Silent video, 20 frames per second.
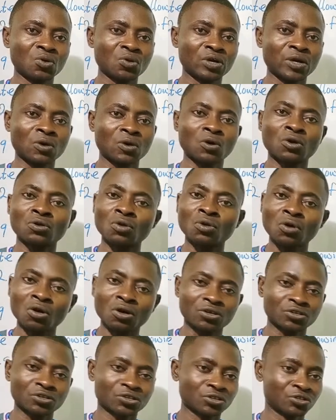okay, on
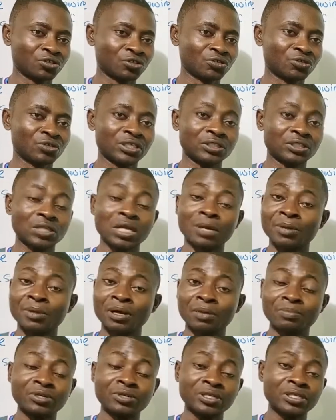all your social
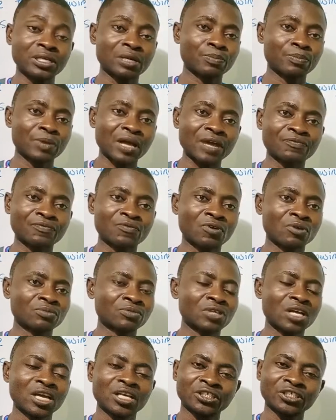media platforms.